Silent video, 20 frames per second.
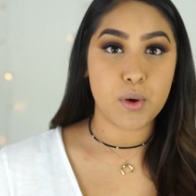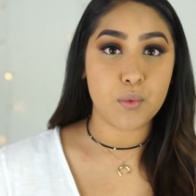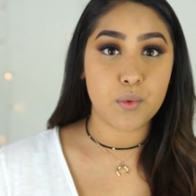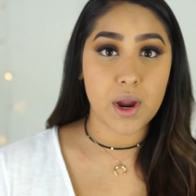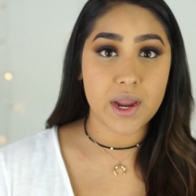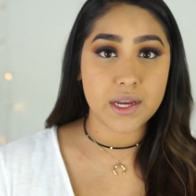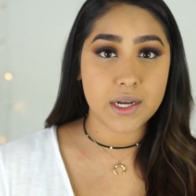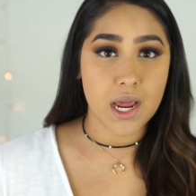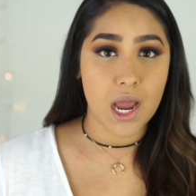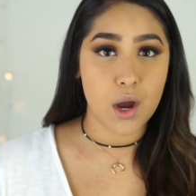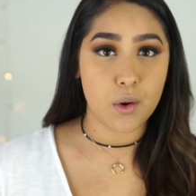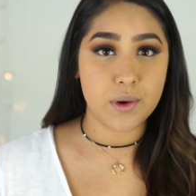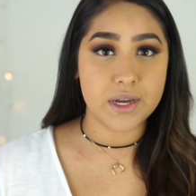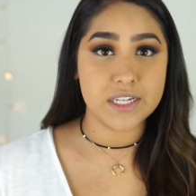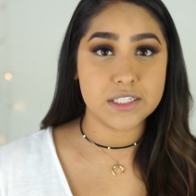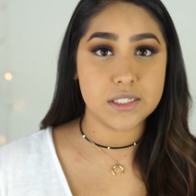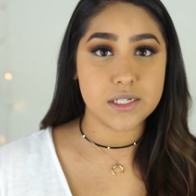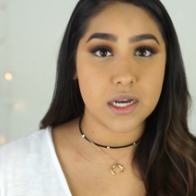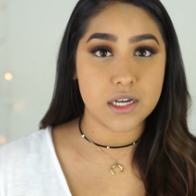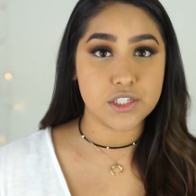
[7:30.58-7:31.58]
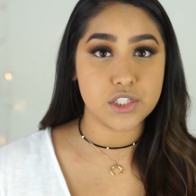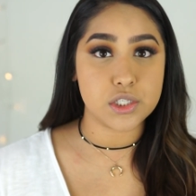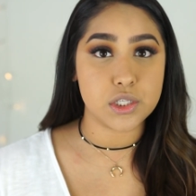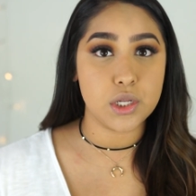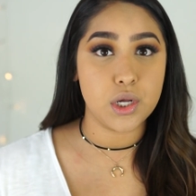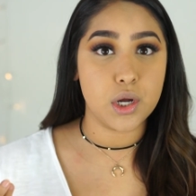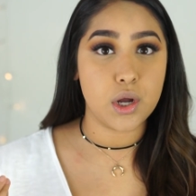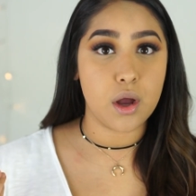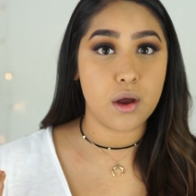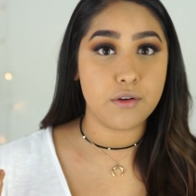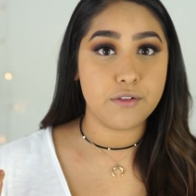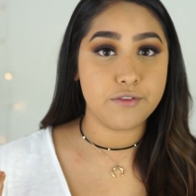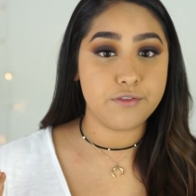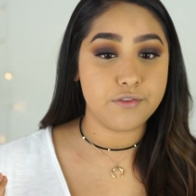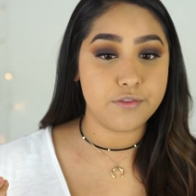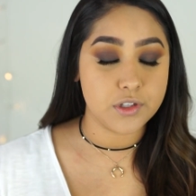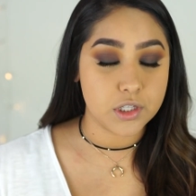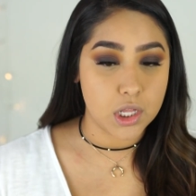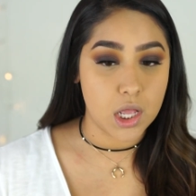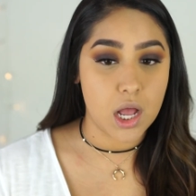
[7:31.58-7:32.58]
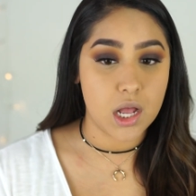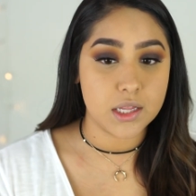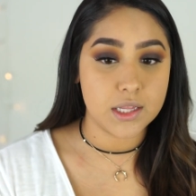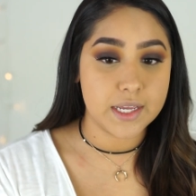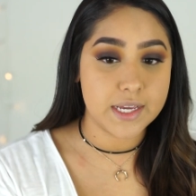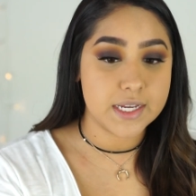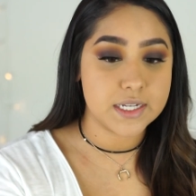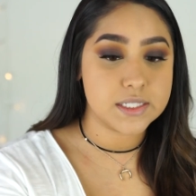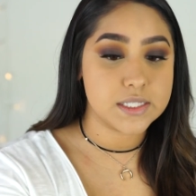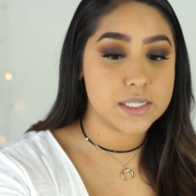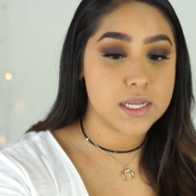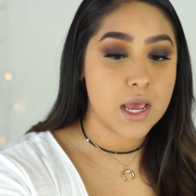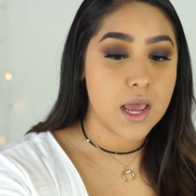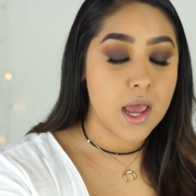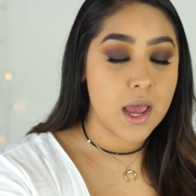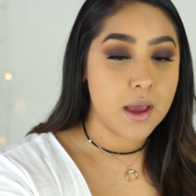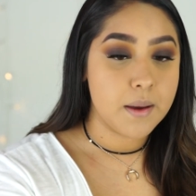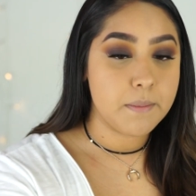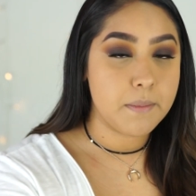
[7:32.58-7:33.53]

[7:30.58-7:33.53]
But right now, it does look flawless.